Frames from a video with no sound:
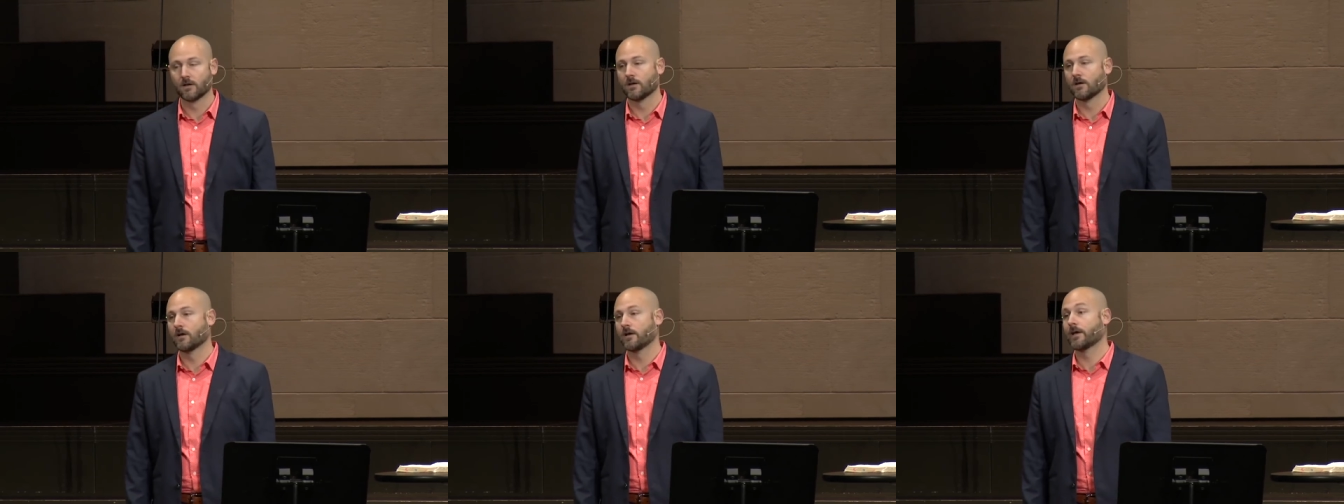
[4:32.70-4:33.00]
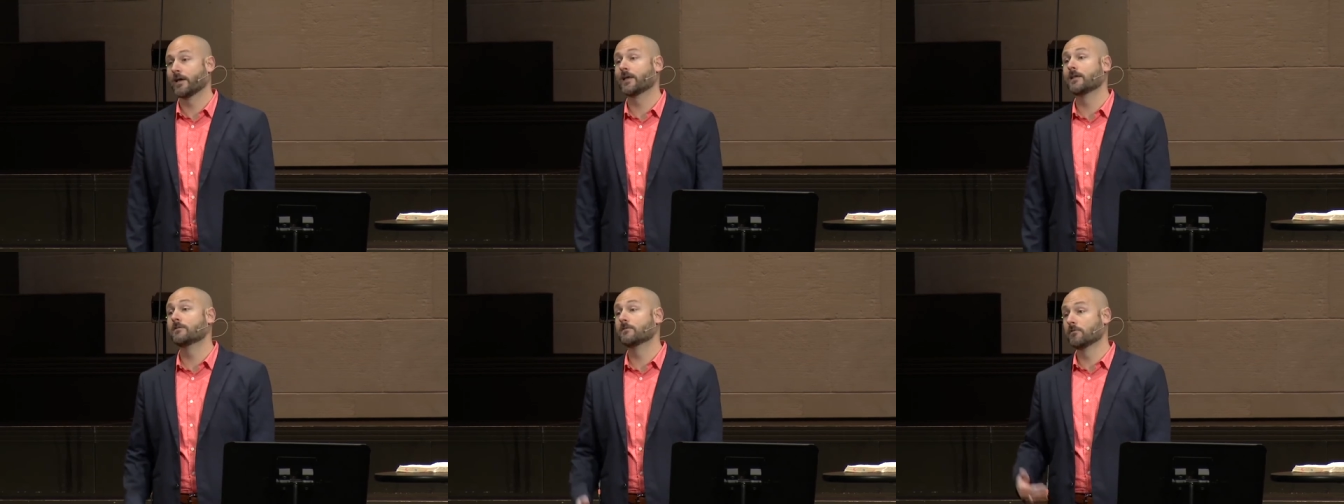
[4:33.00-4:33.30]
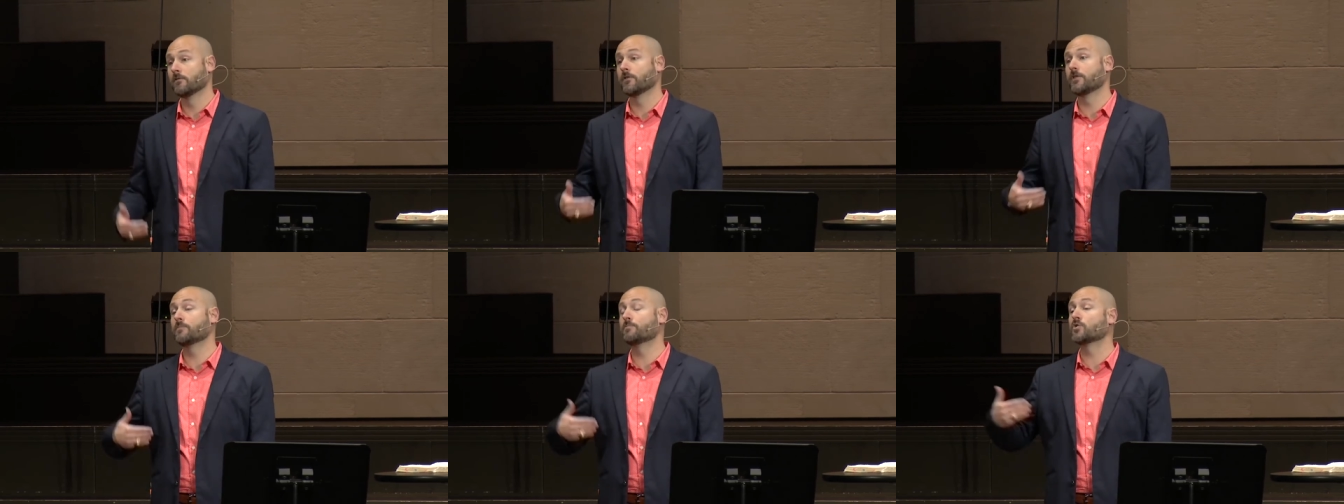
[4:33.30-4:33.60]
And
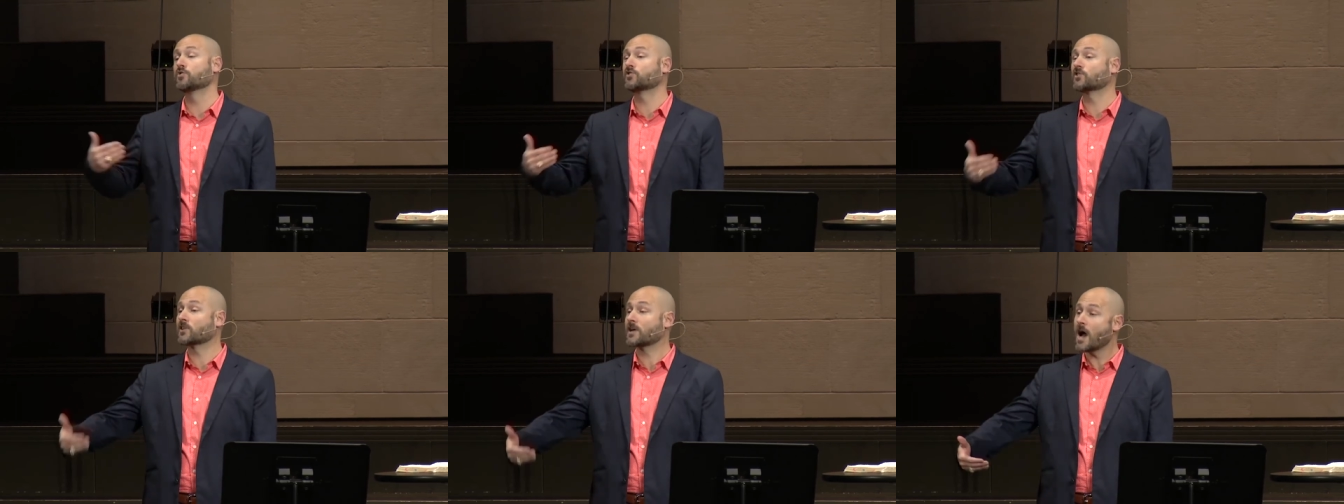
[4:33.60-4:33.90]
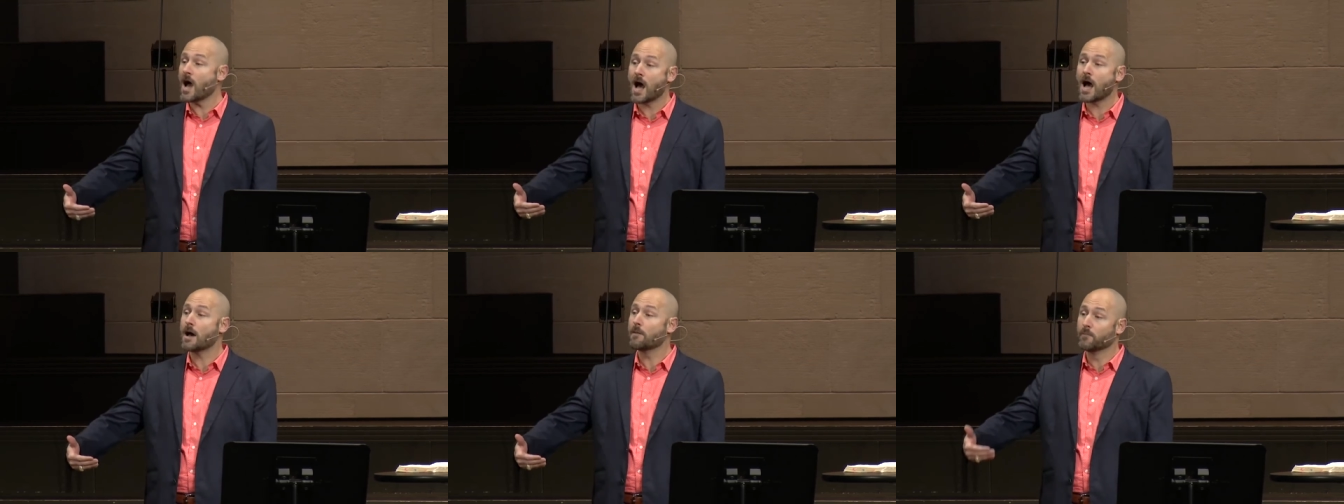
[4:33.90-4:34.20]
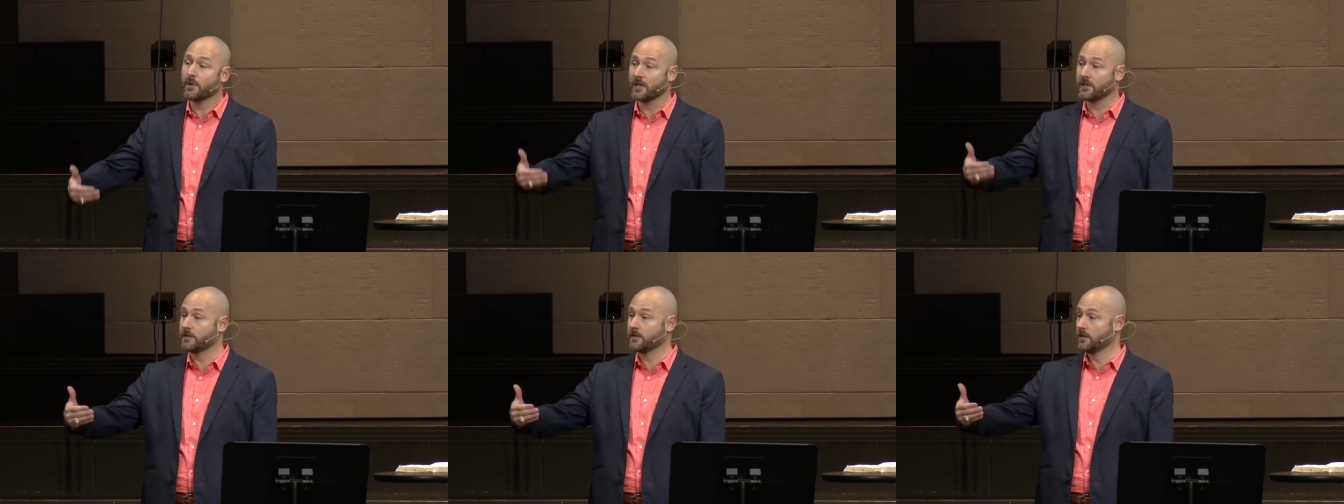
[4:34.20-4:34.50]
the most
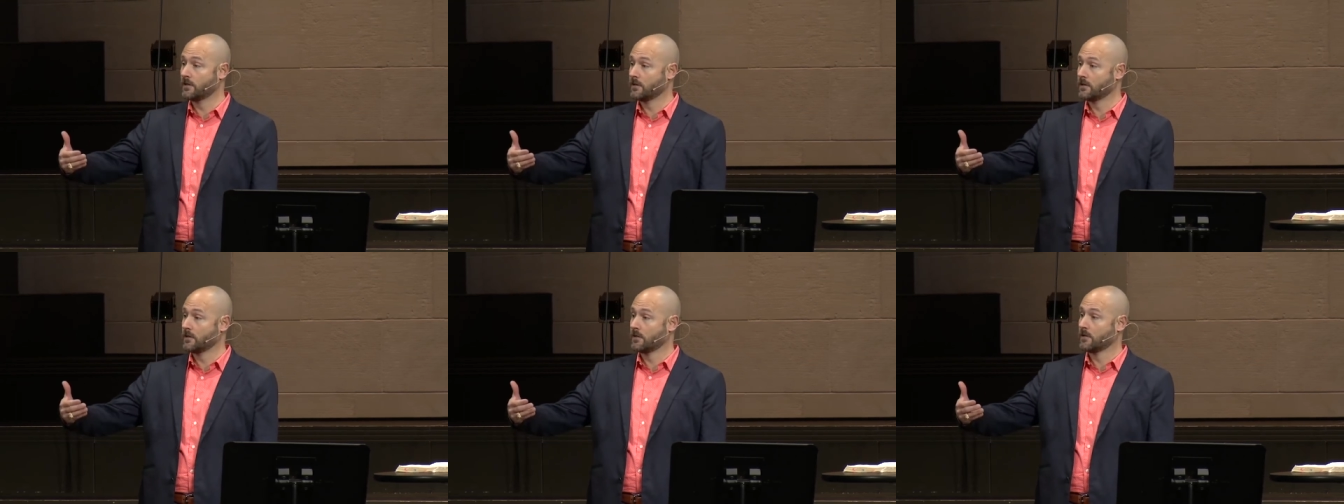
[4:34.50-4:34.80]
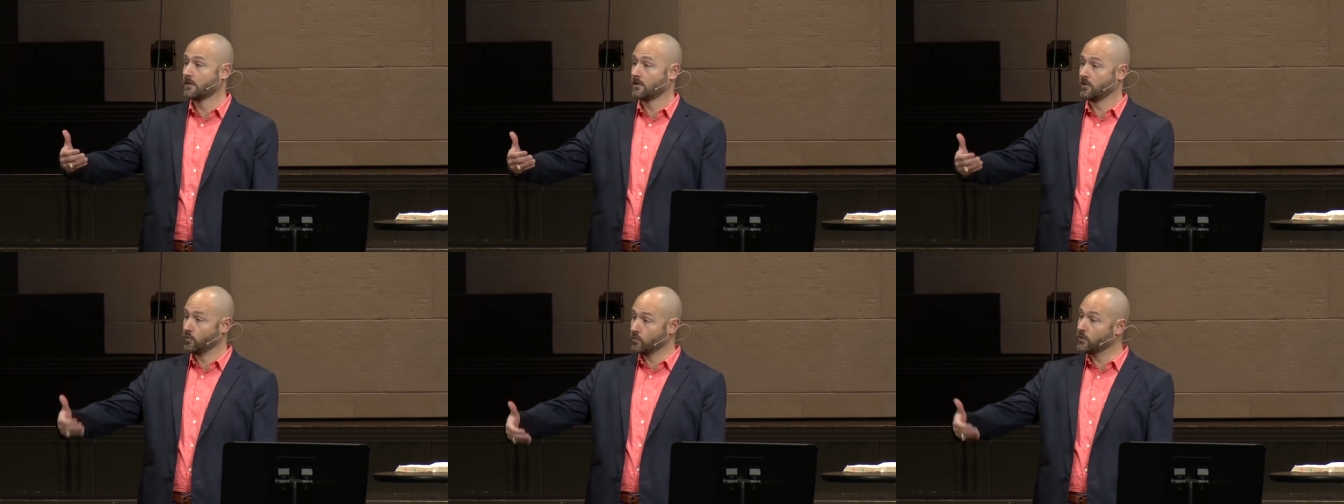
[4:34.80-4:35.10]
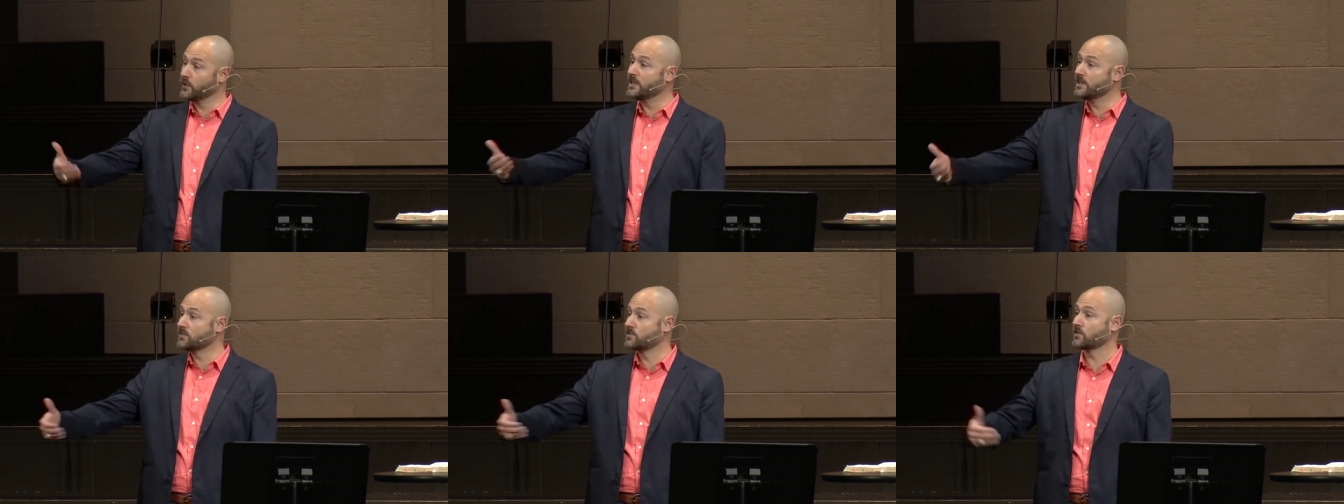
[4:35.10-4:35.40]
common
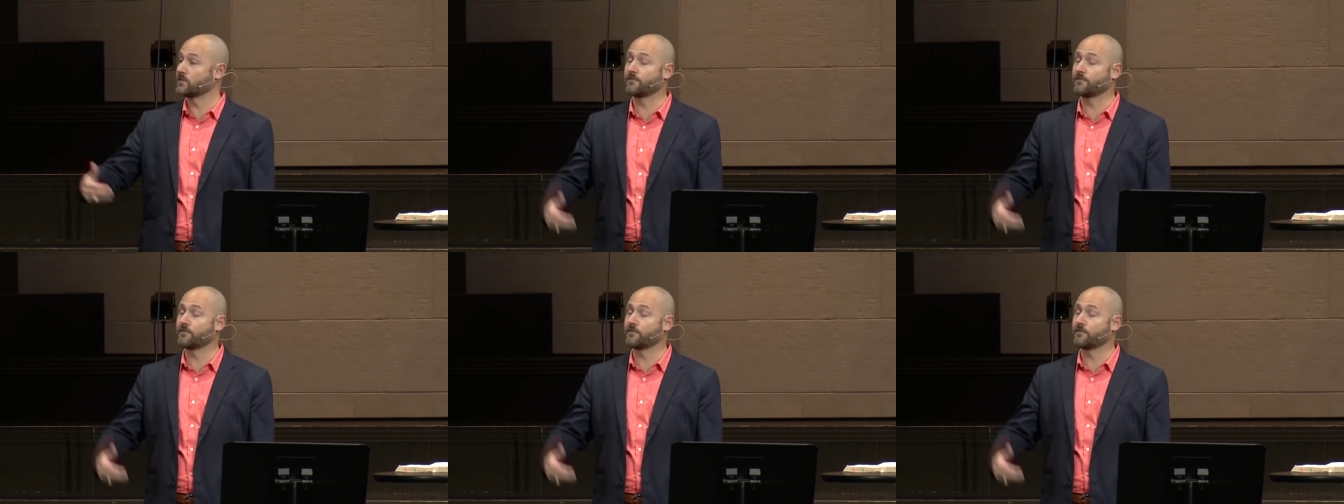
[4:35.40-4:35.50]
reason